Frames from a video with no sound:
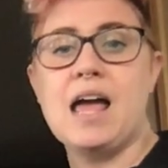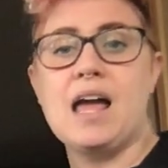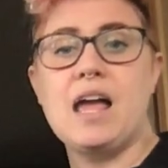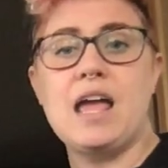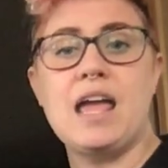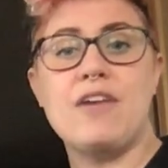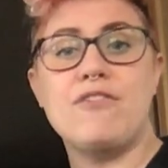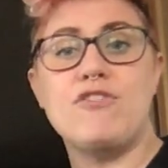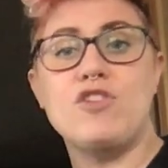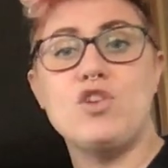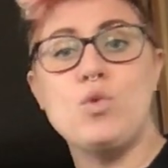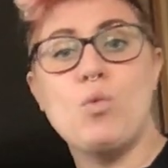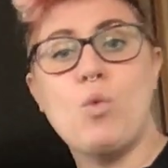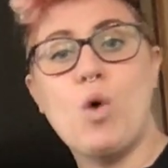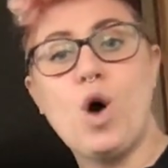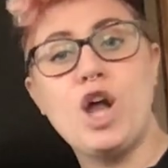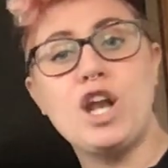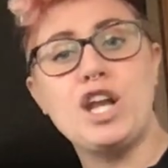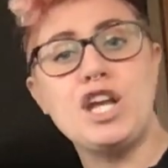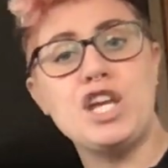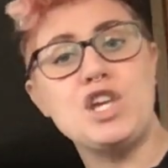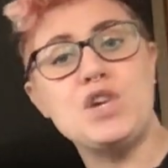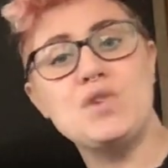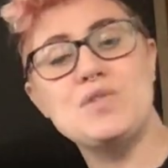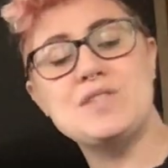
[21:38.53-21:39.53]
if you want
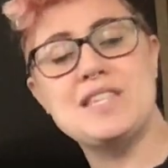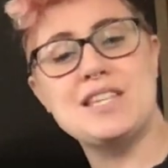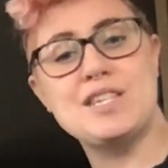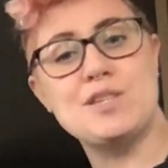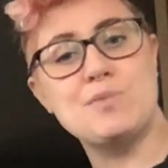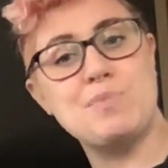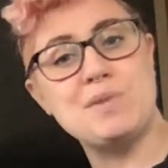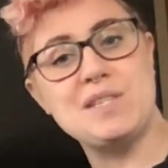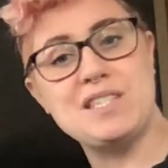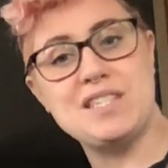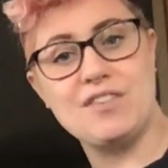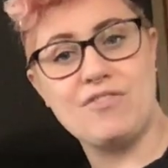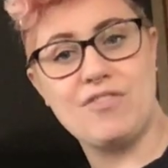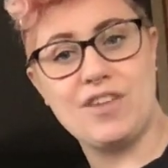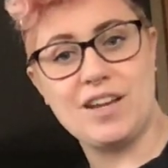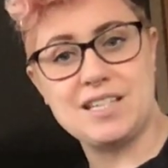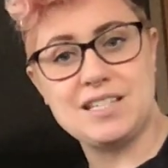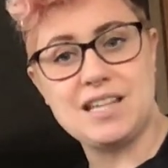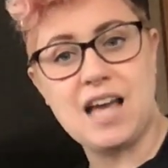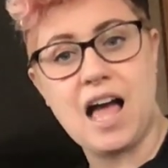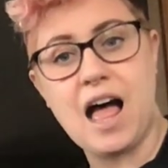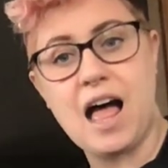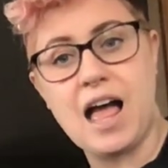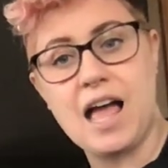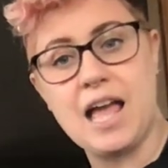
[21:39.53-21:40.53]
to use a specific
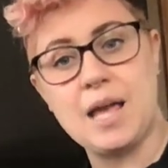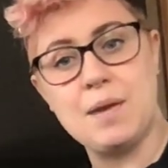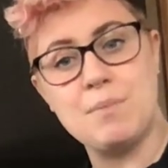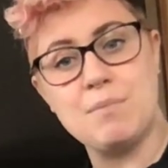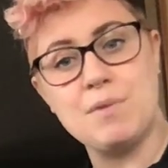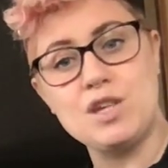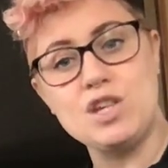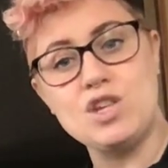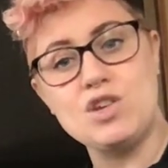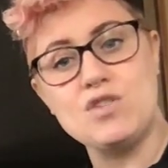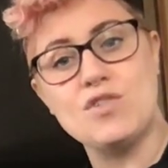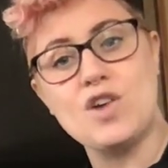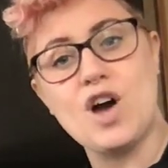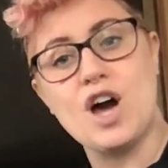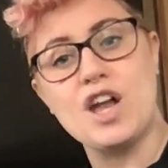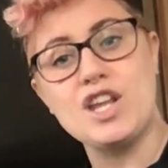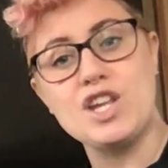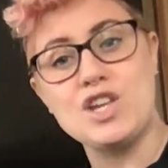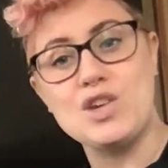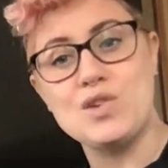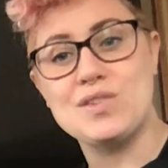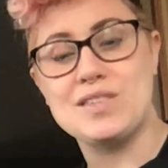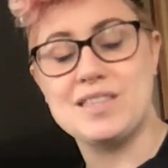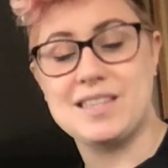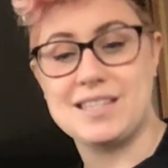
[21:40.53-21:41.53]
time, you've got to
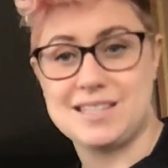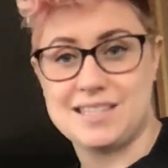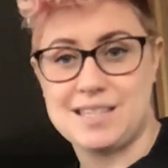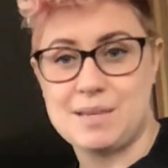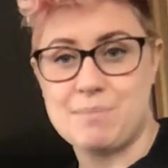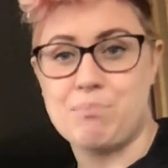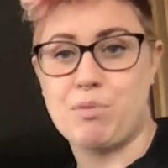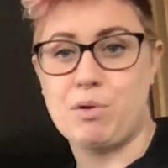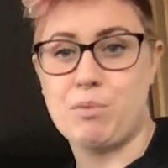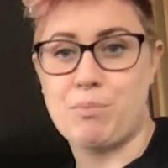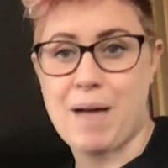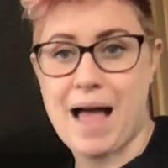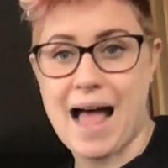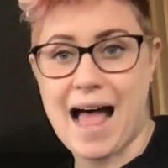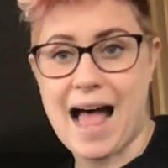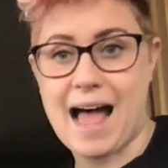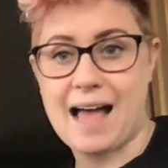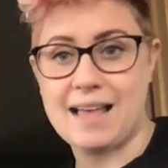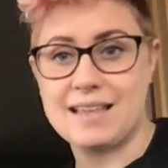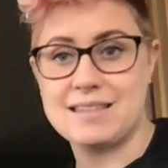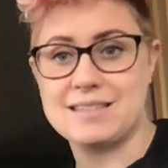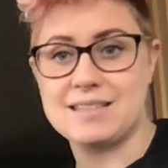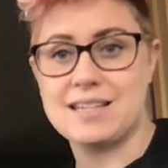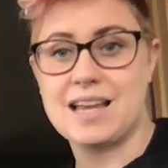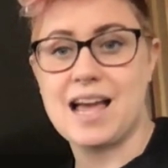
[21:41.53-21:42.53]
use the simple
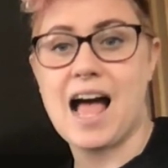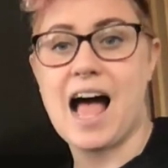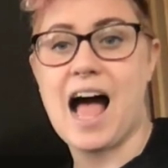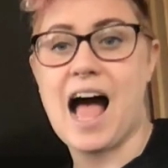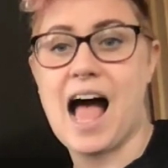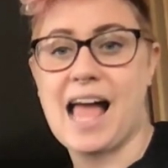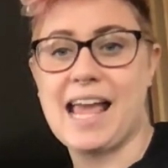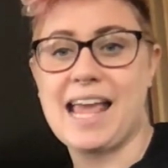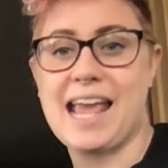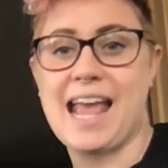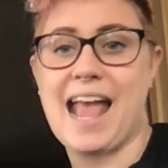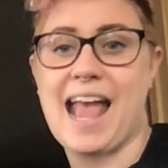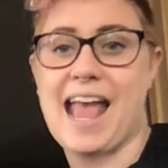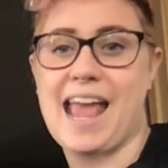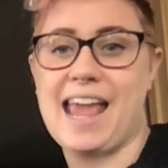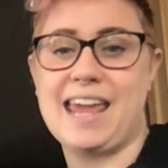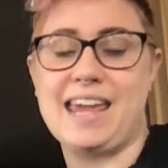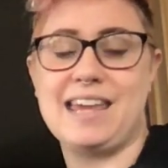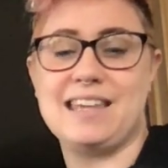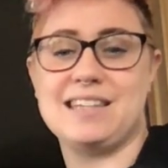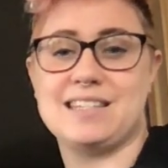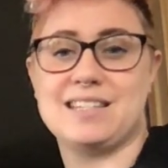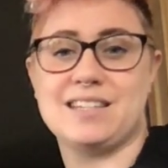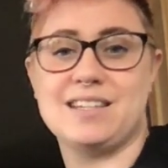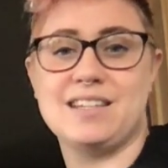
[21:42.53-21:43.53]
past. I
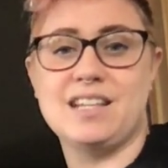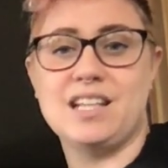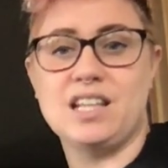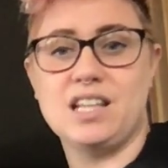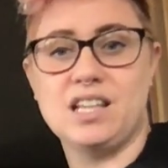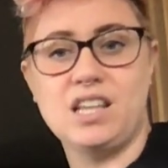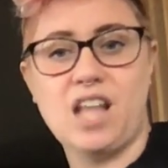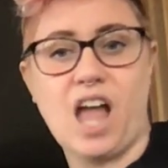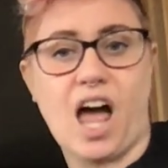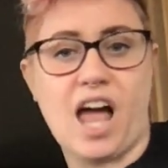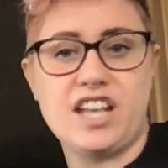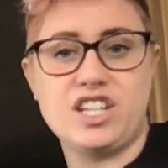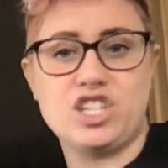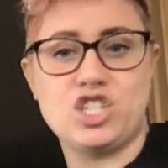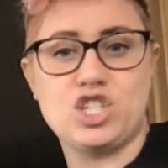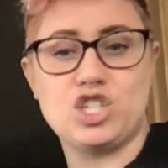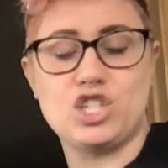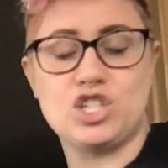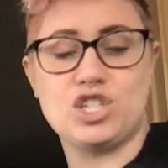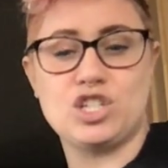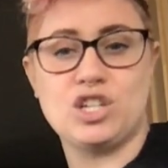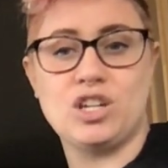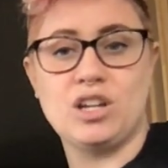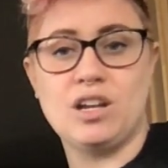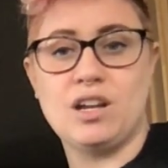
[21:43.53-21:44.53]
ate
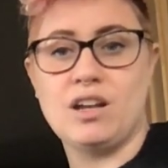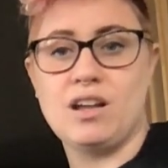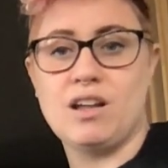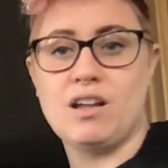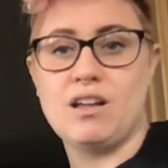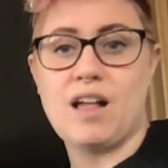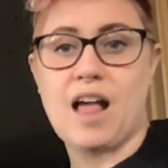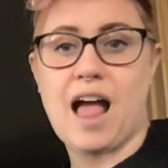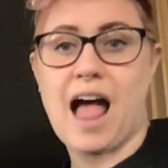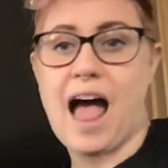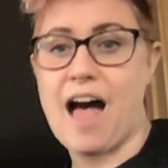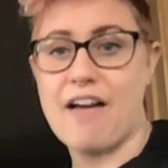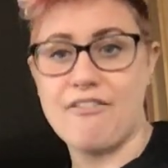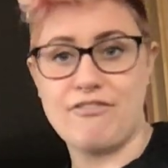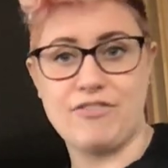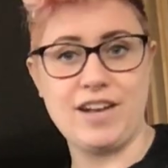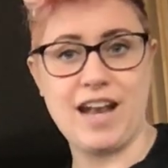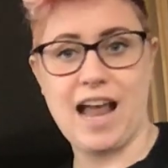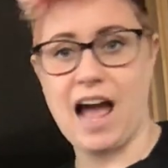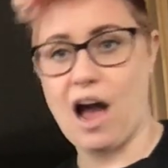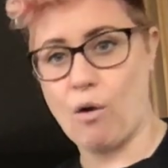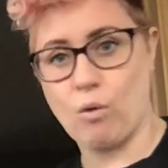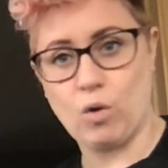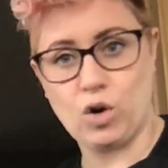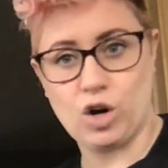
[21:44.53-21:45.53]
lunch half an
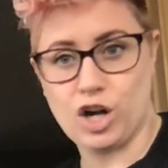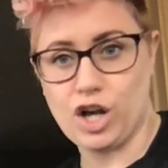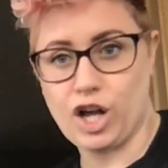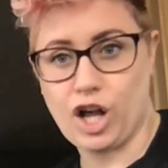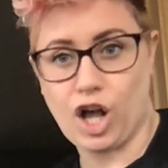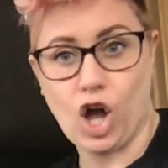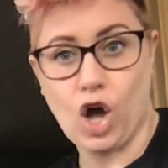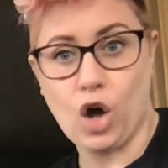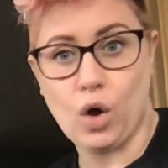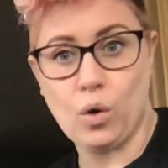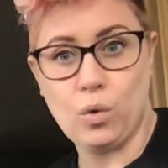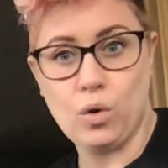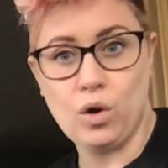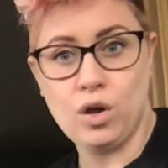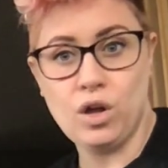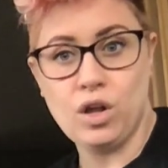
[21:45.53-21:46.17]
hour ago.